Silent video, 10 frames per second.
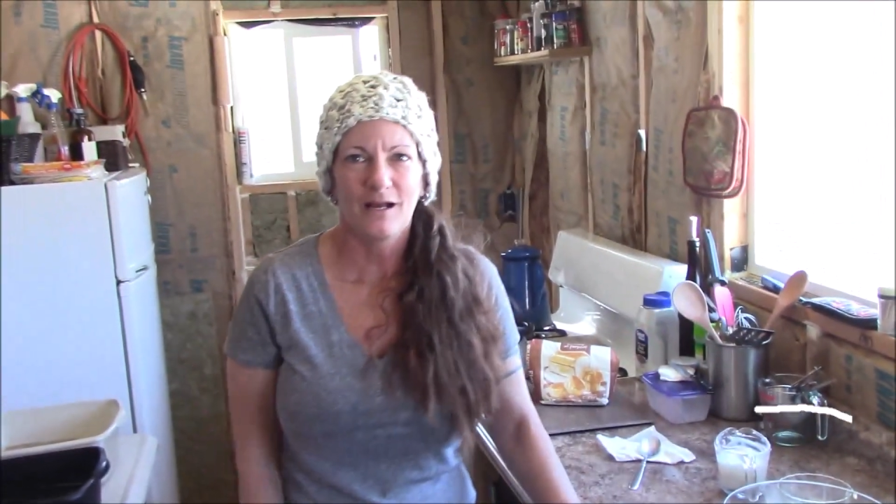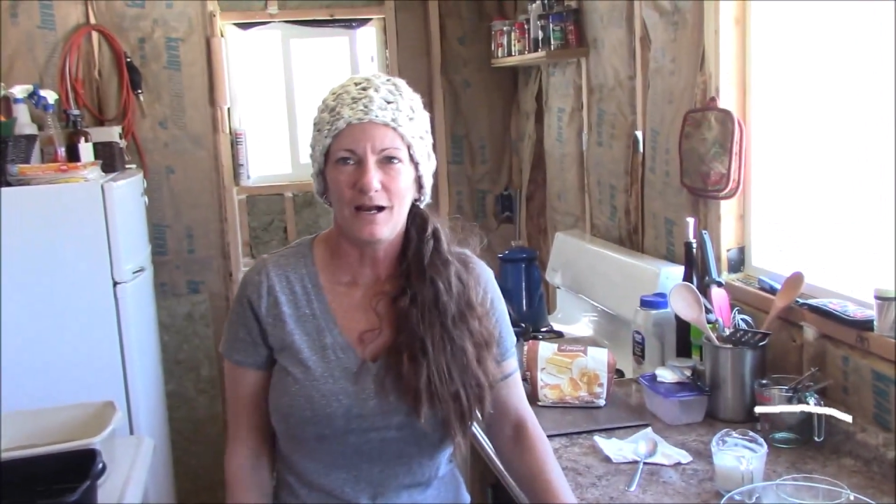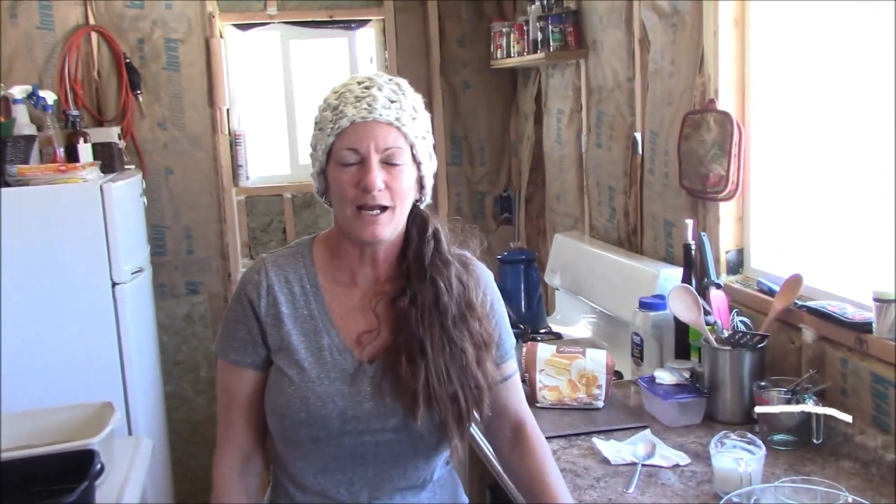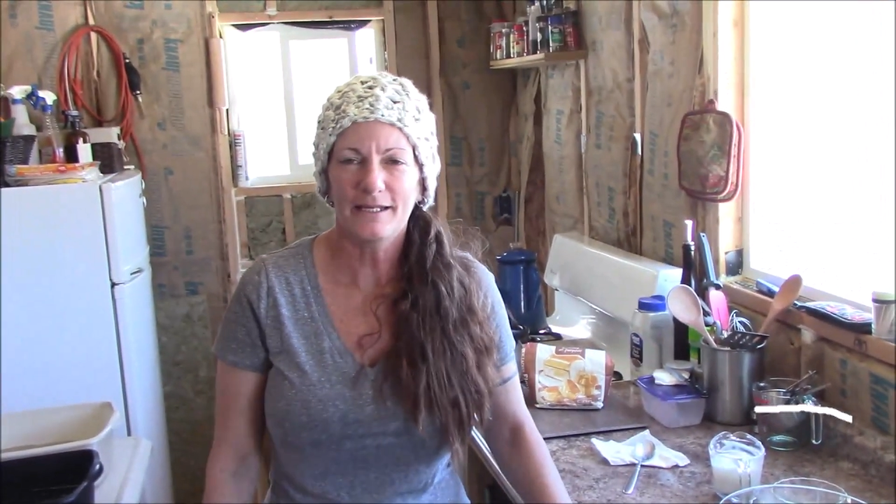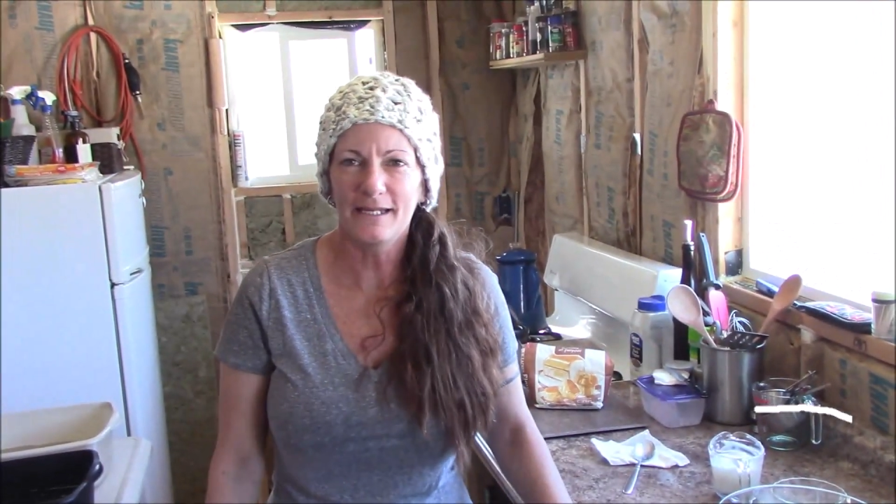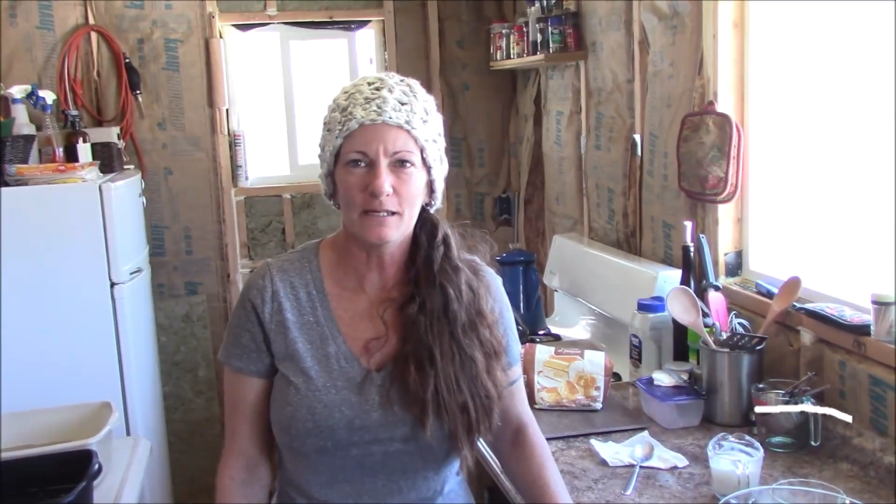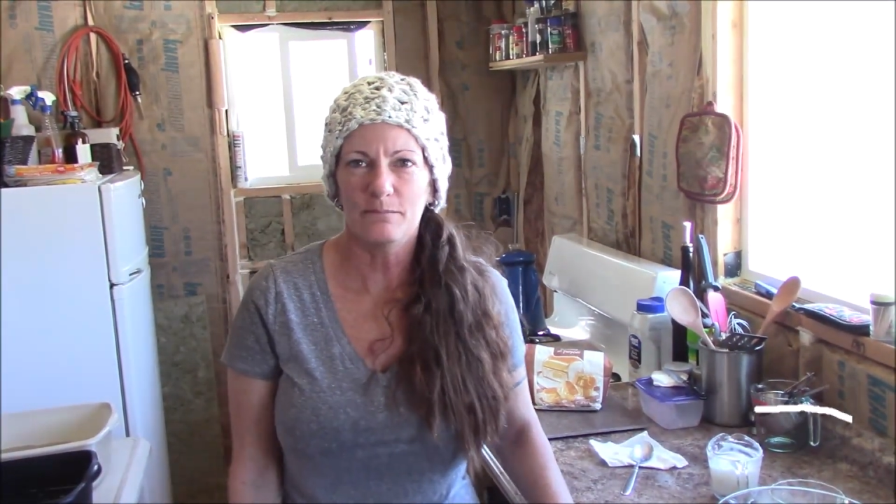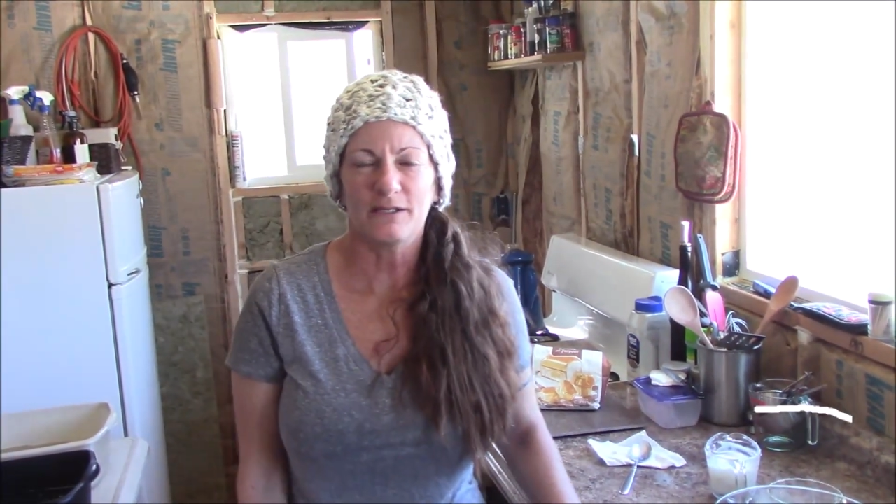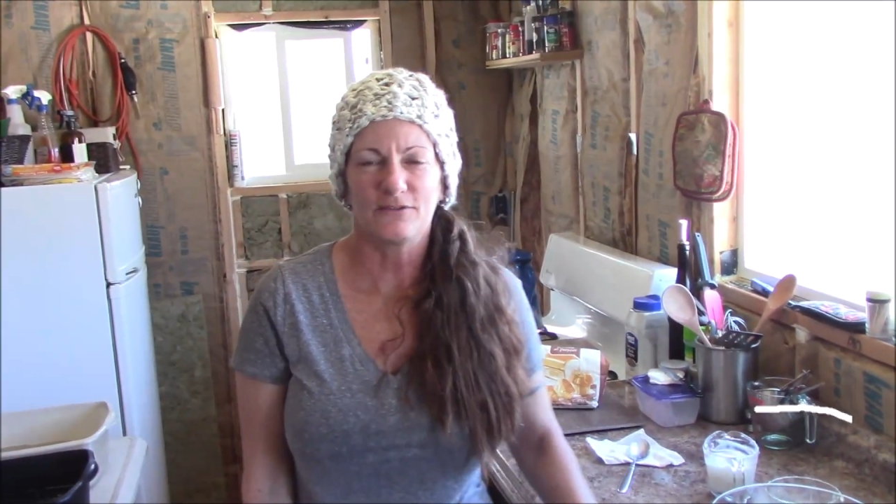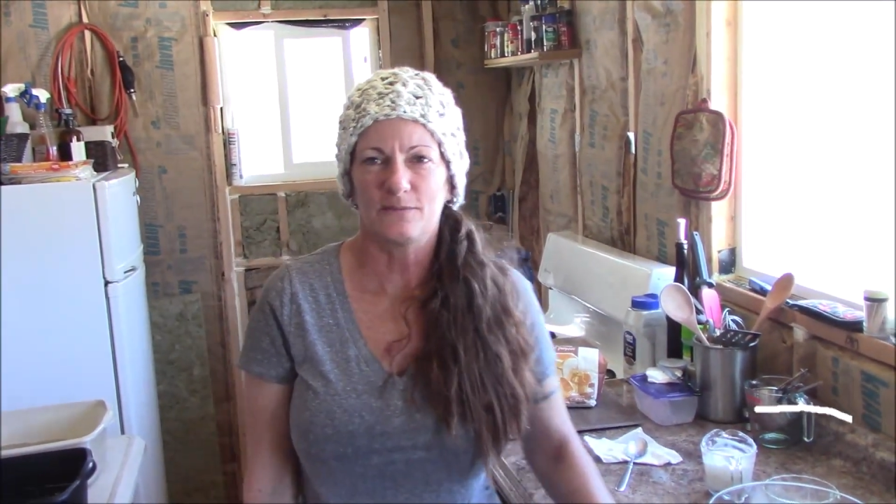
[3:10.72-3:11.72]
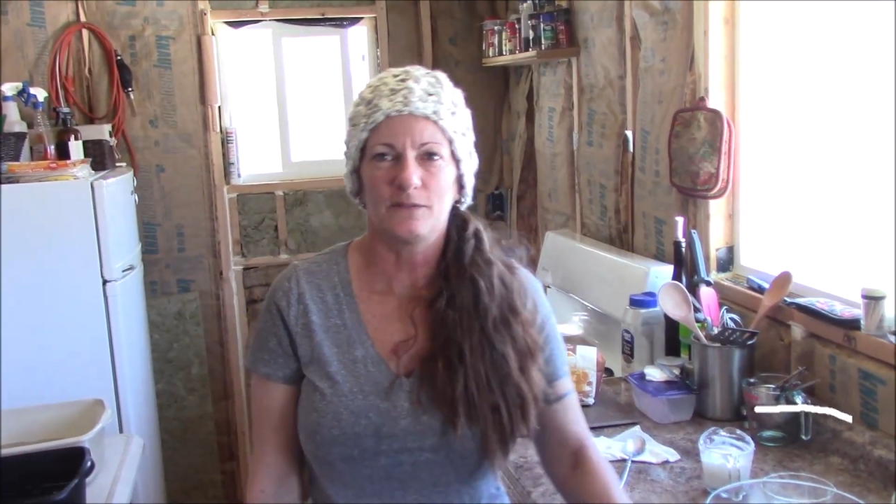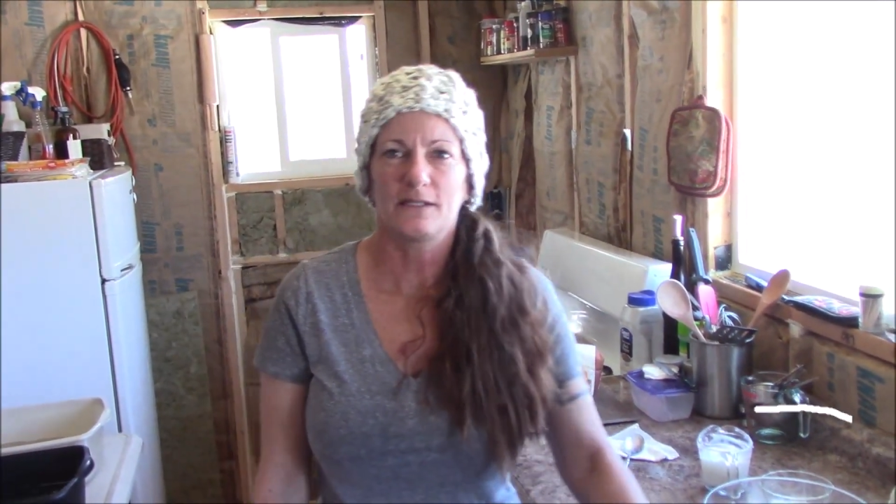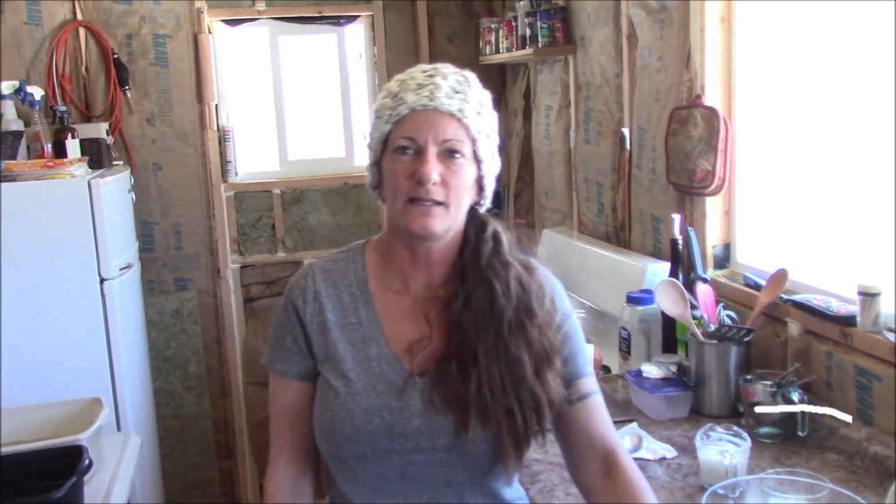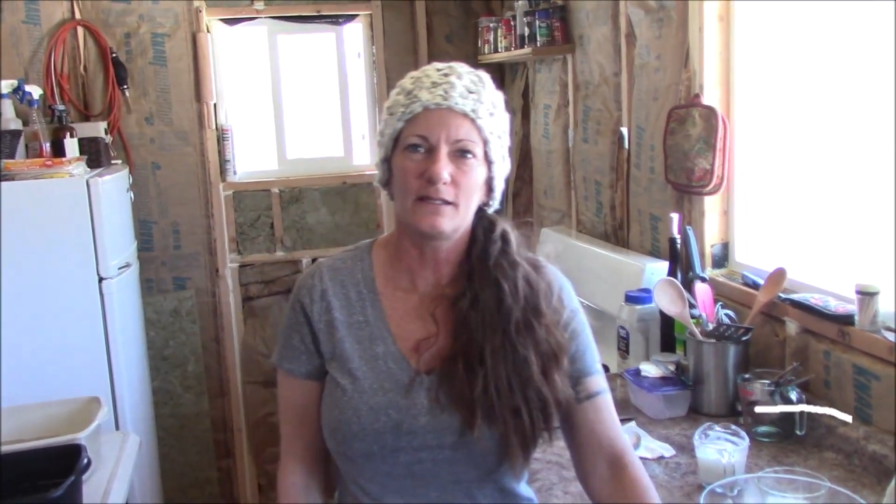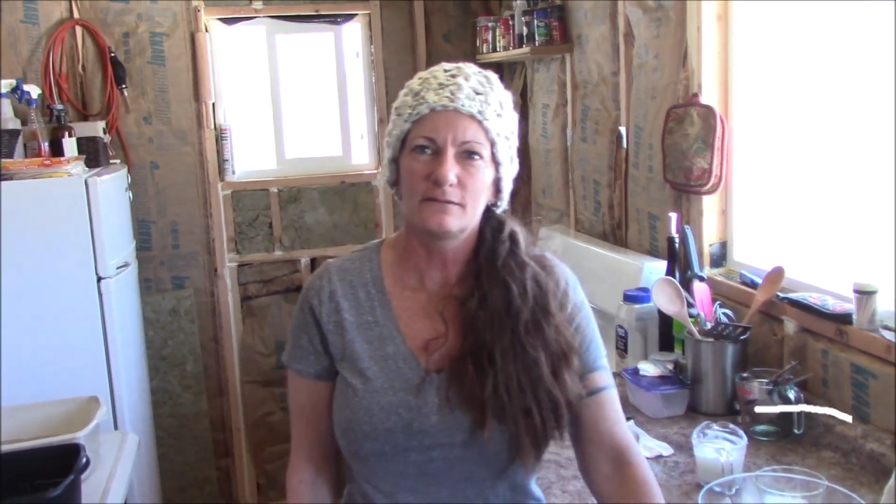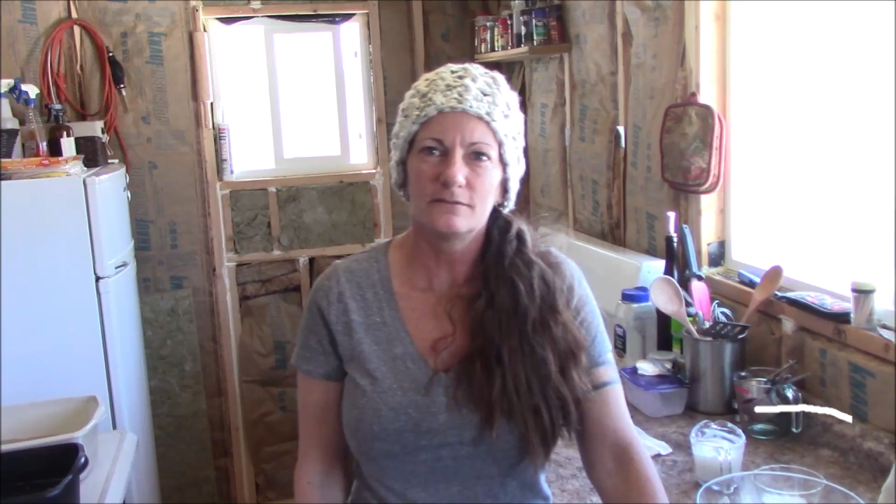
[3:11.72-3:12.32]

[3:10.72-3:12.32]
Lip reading: I can't make stuff like that.